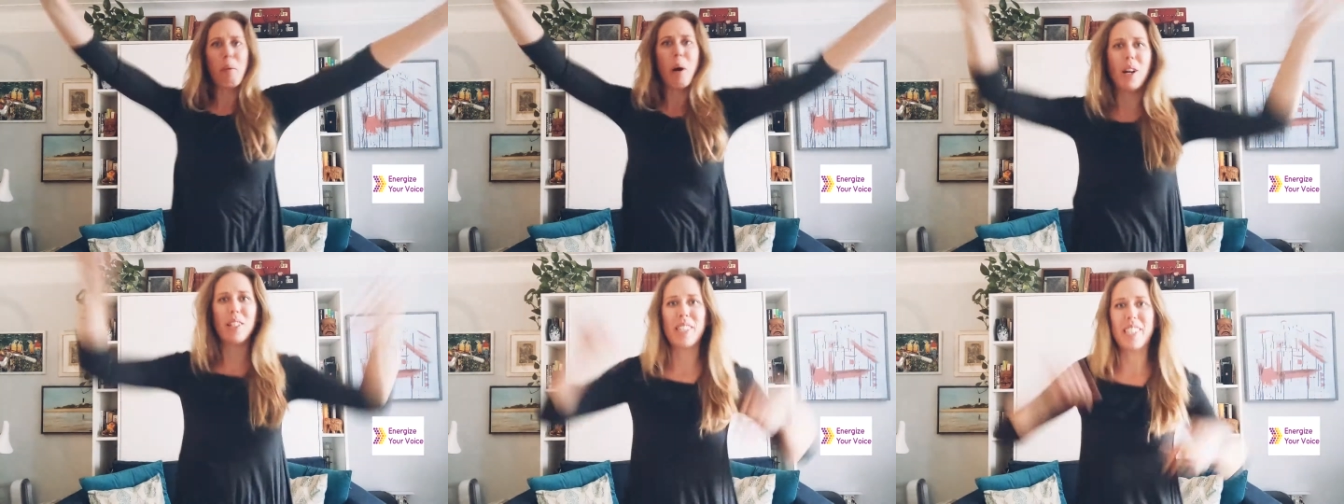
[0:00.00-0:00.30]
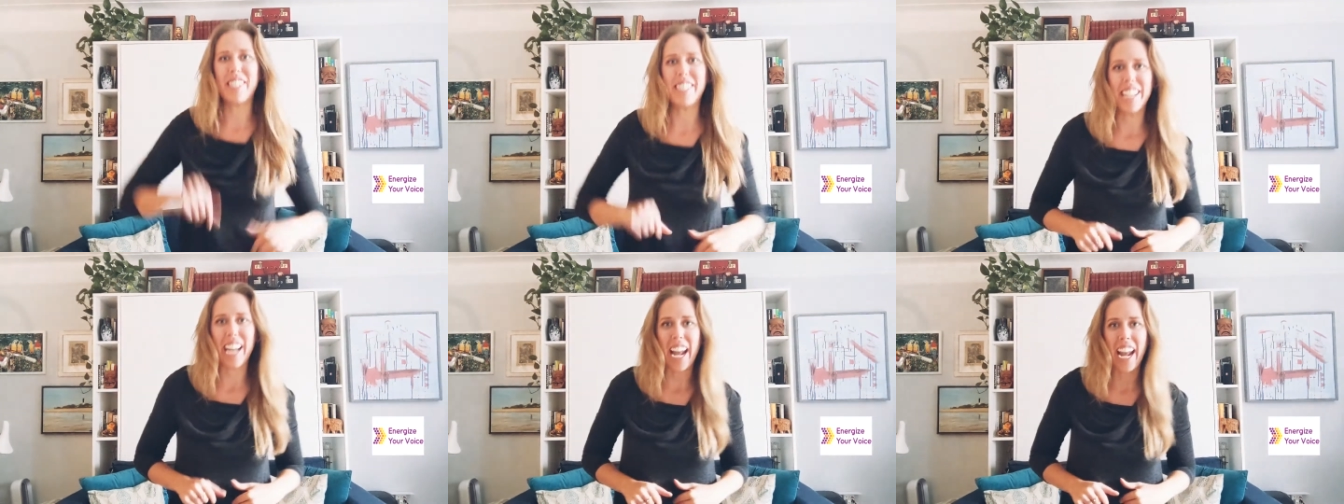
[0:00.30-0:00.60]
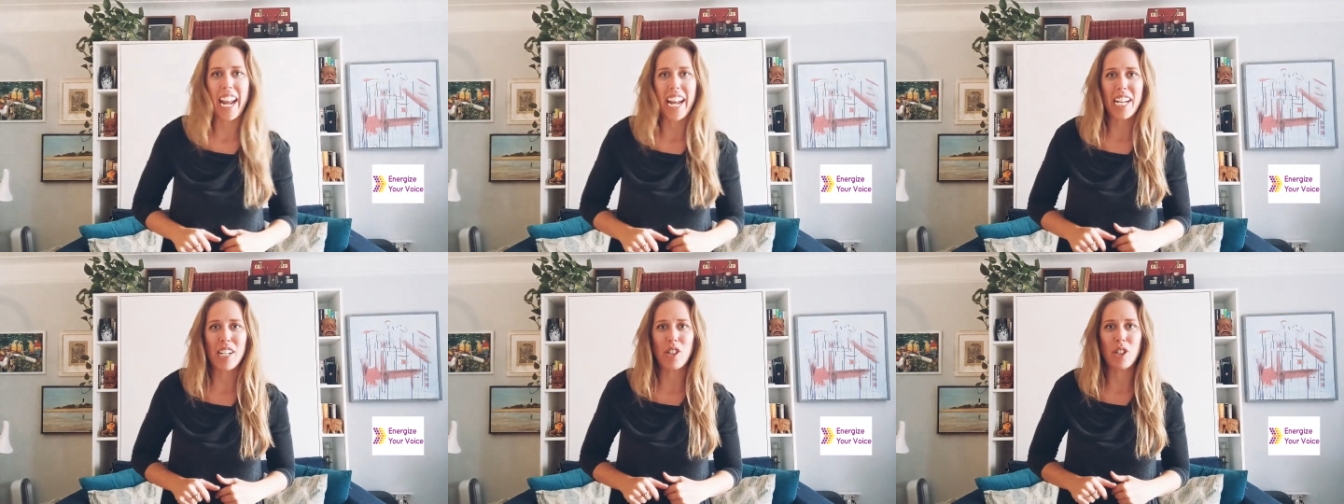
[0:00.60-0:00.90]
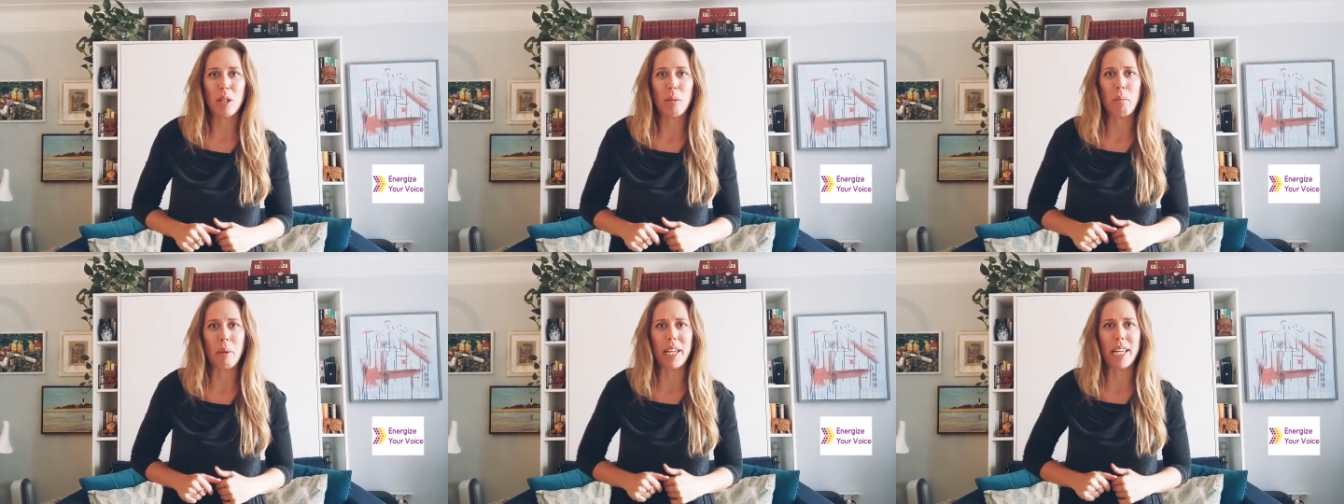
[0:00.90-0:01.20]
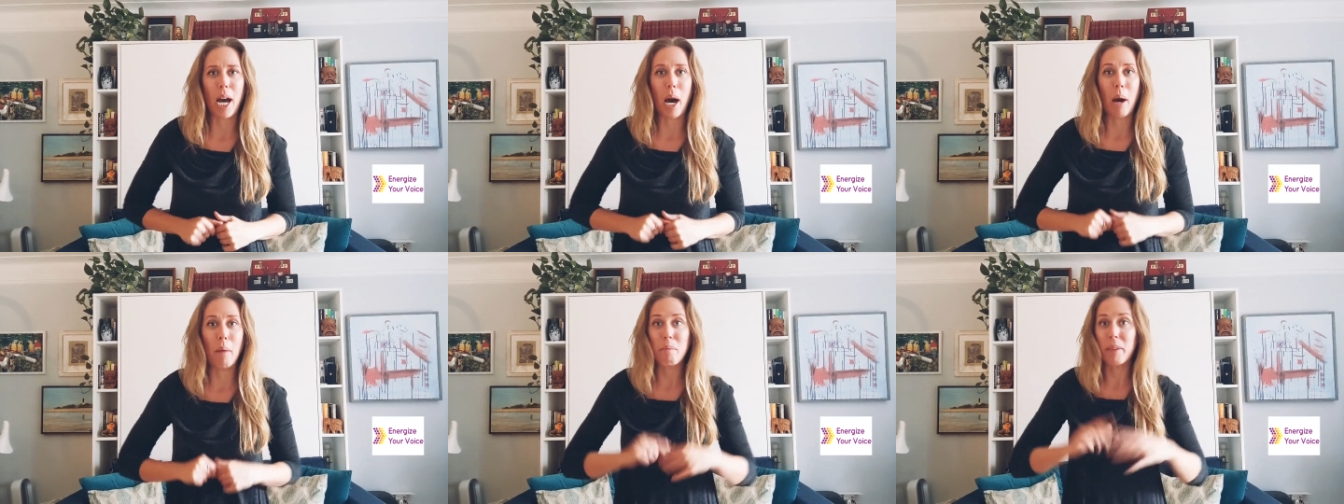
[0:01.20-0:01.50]
on stage and
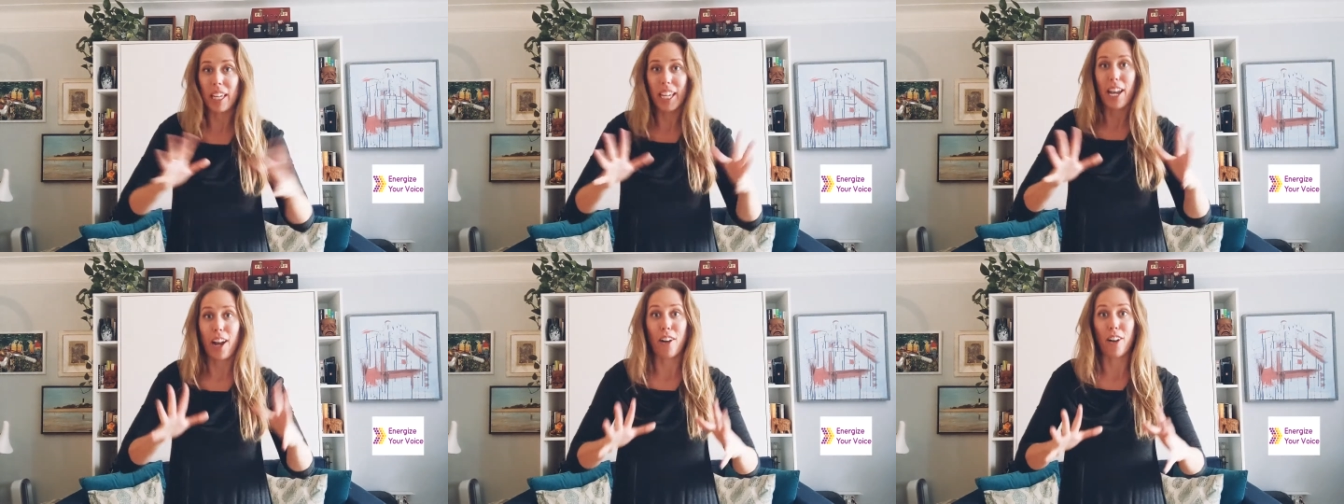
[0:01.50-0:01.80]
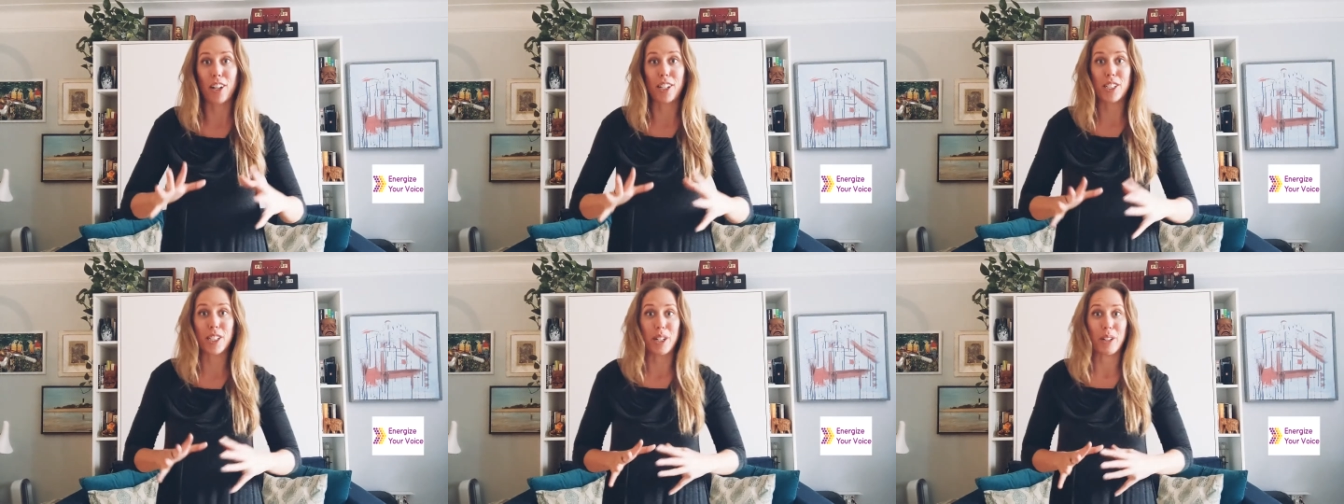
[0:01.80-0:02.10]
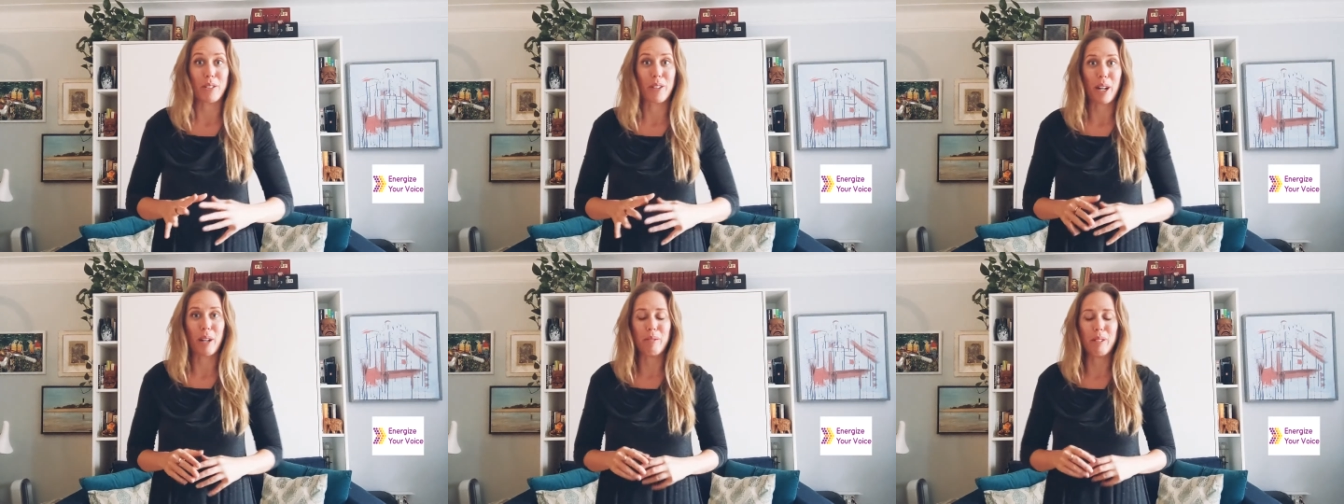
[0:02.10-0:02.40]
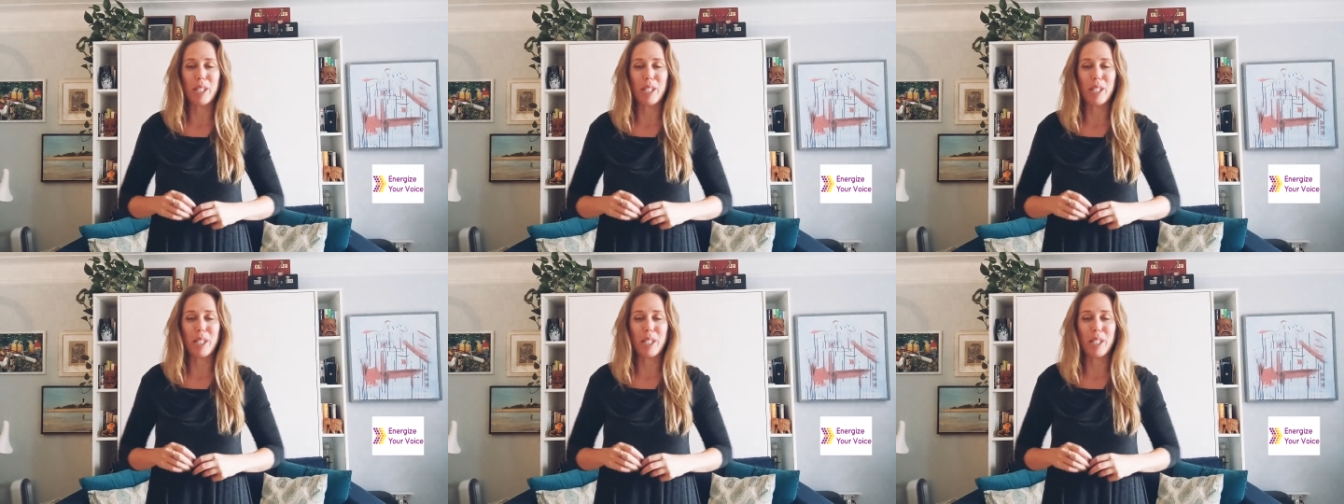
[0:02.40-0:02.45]
become the character, right?